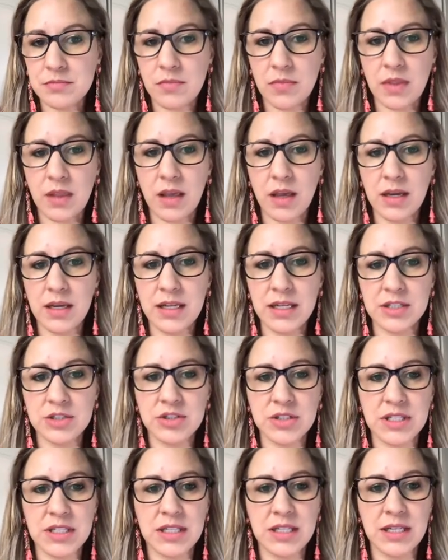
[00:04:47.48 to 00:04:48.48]
I can
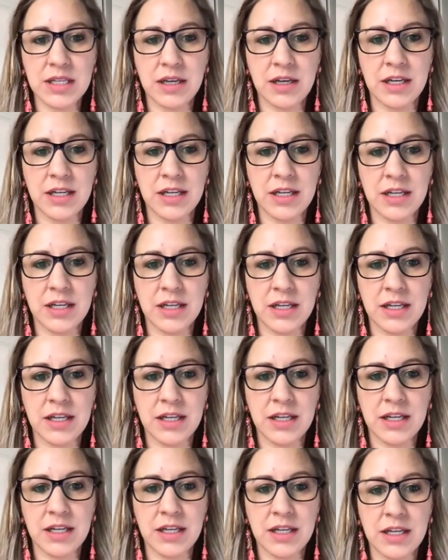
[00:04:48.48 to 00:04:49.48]
actually click on
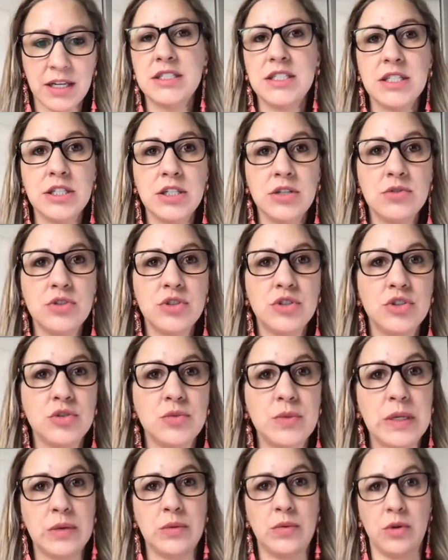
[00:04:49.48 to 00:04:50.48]
and continue to do
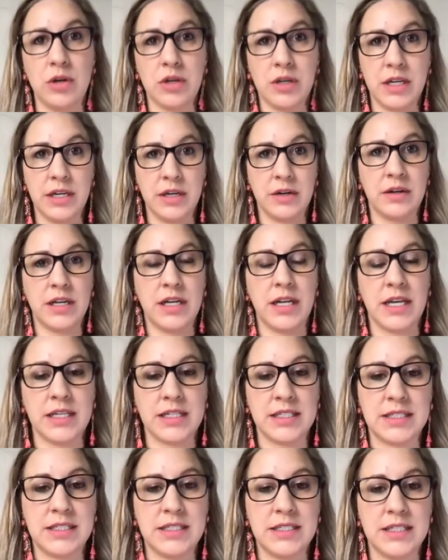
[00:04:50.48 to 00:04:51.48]
my work here in
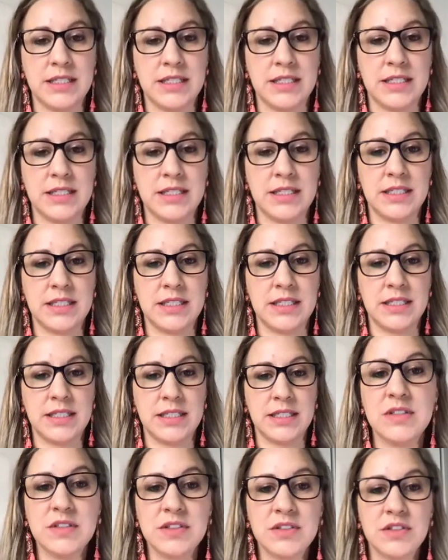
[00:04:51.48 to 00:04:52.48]
XD. So
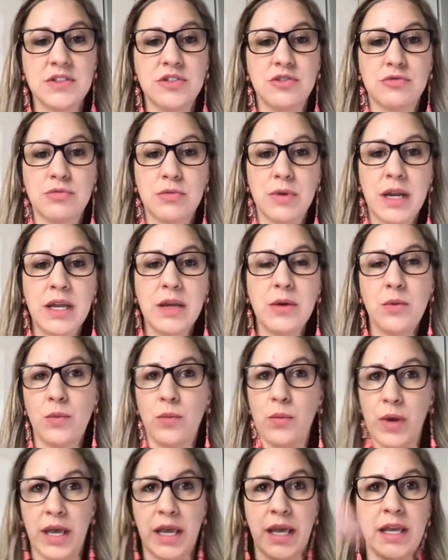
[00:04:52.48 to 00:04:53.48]
this is a great
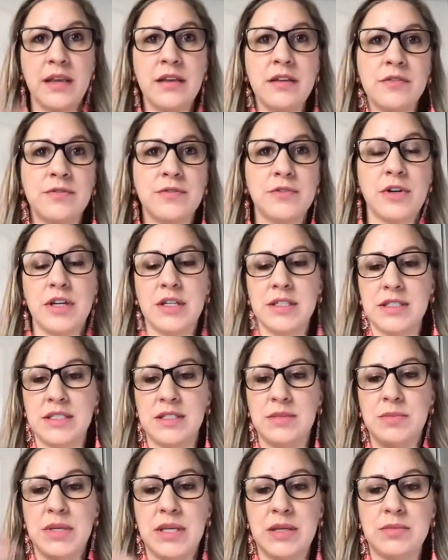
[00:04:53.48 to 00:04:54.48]
way for us
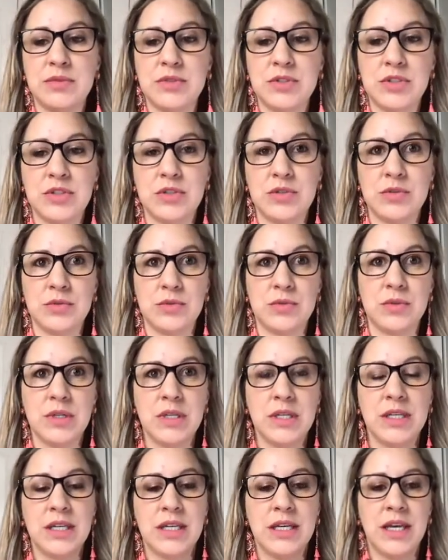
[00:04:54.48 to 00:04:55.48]
to be able to
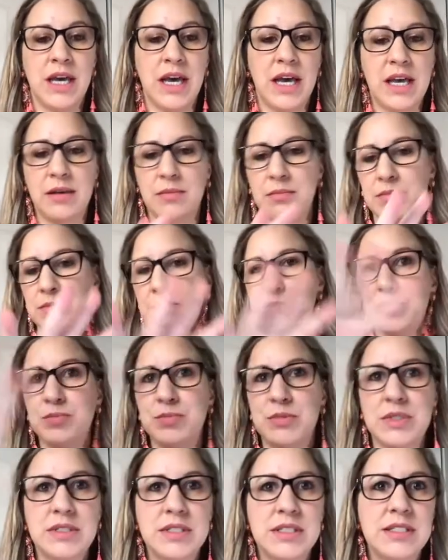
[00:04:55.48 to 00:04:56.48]

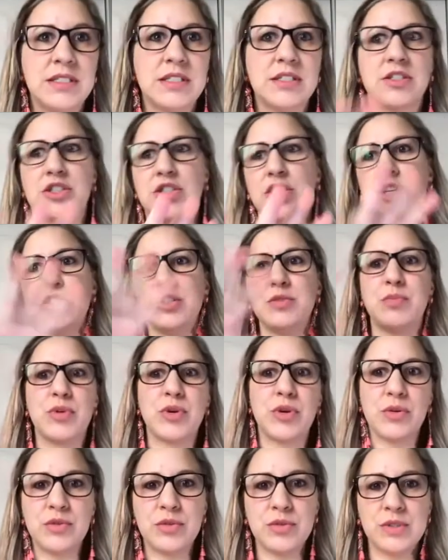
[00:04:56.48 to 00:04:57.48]
to start to
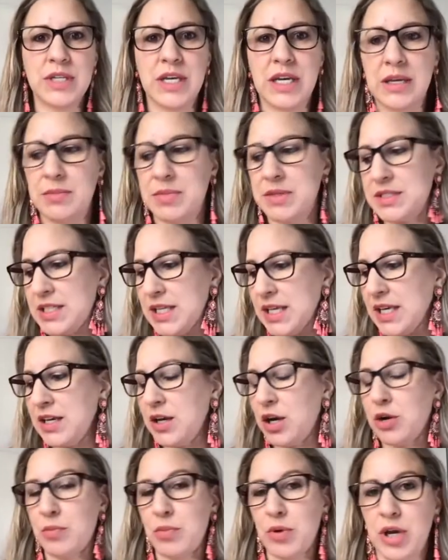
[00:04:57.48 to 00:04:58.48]
prototype and take
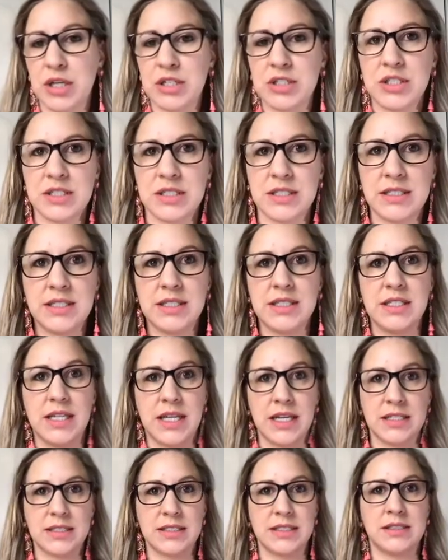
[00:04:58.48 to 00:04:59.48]
our projects to the
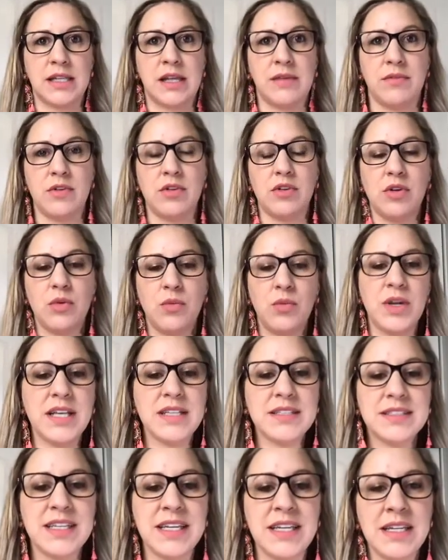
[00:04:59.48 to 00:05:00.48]
next level. When I
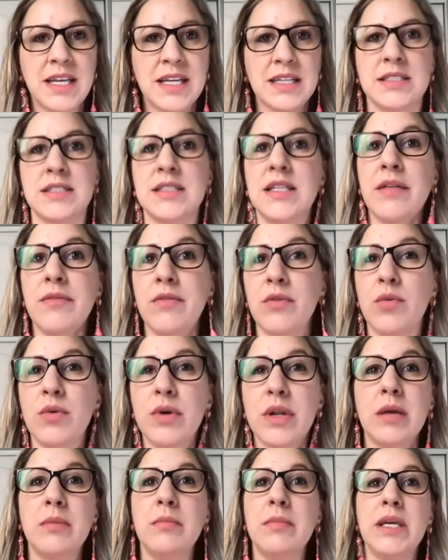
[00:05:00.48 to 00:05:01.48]
say next level,
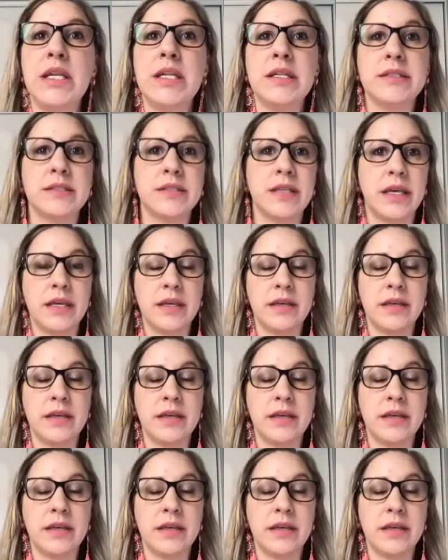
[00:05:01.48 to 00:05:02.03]
what I mean is like,